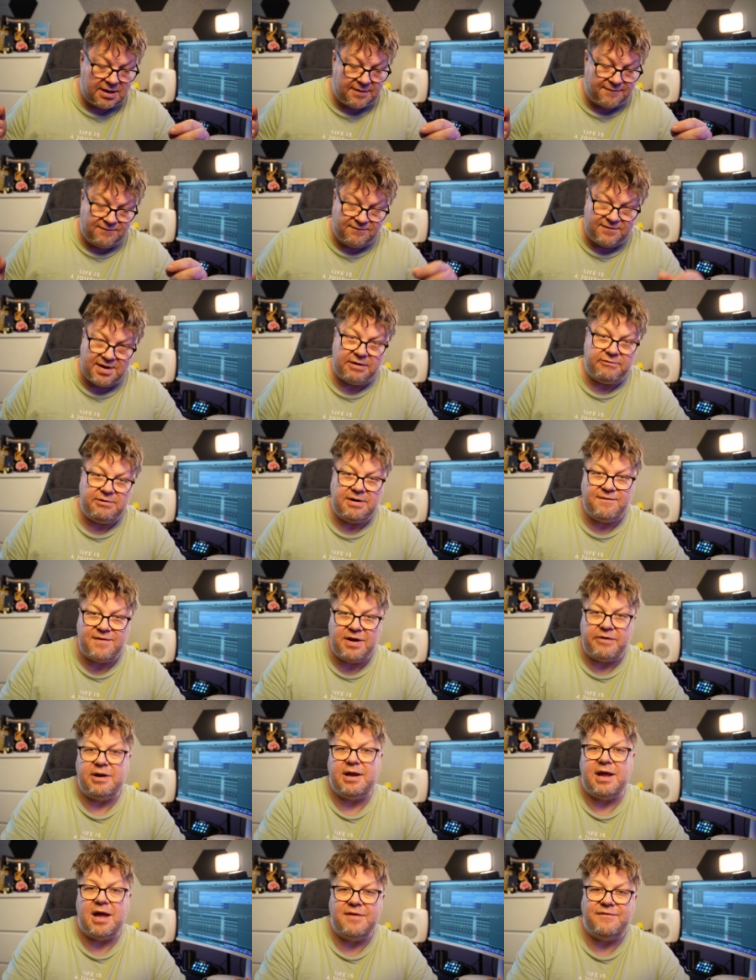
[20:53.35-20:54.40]
very,
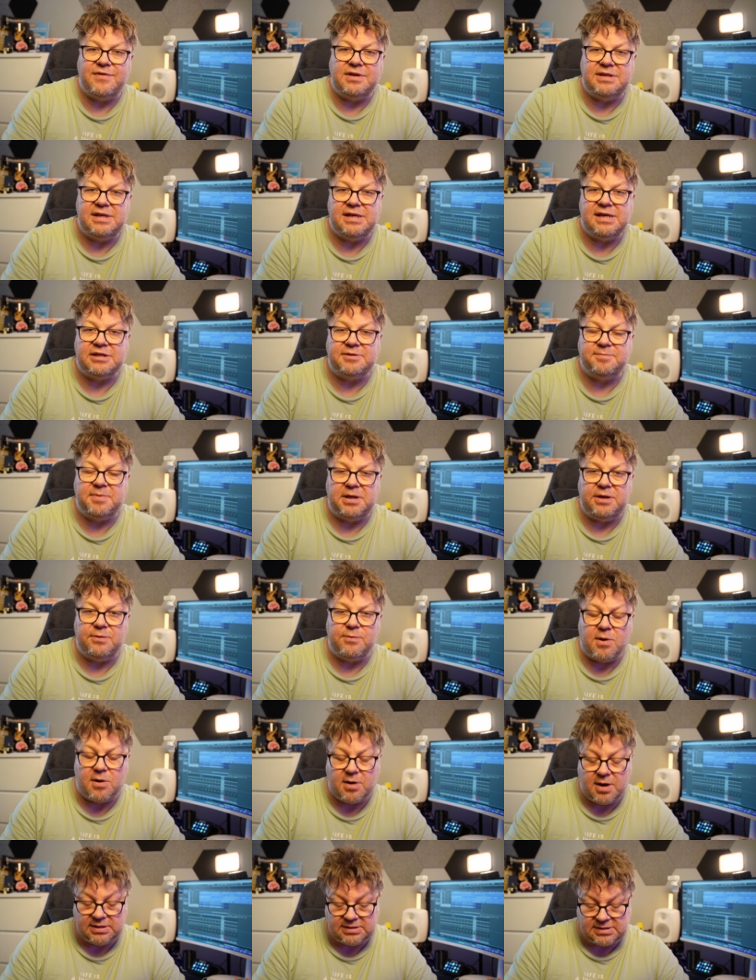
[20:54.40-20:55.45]
very heavy DSP
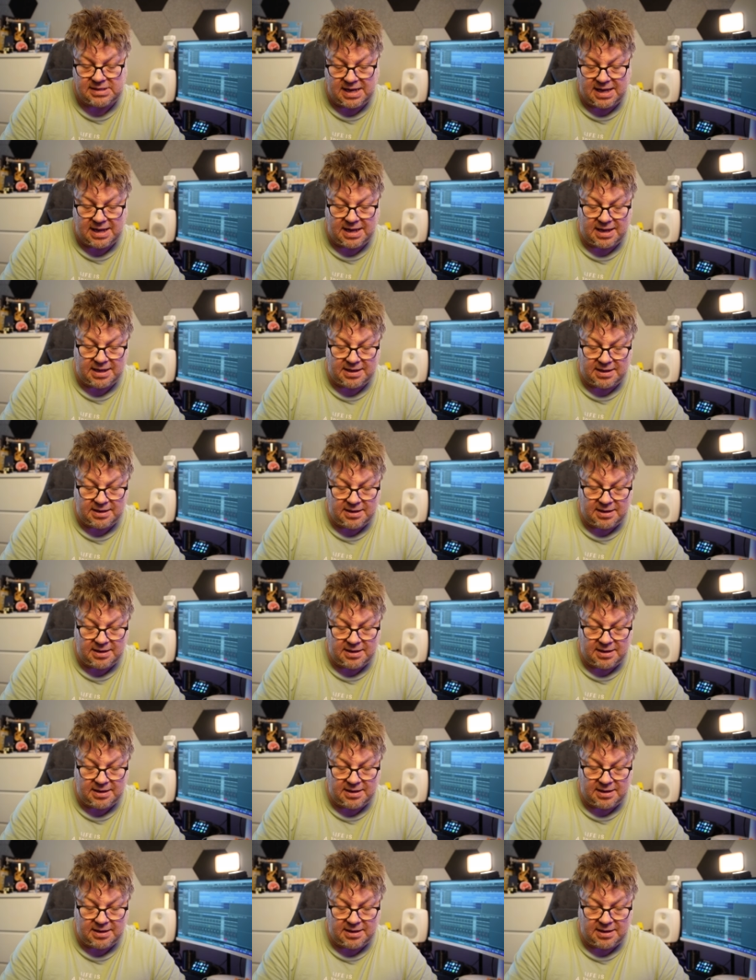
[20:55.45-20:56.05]
wise. Now,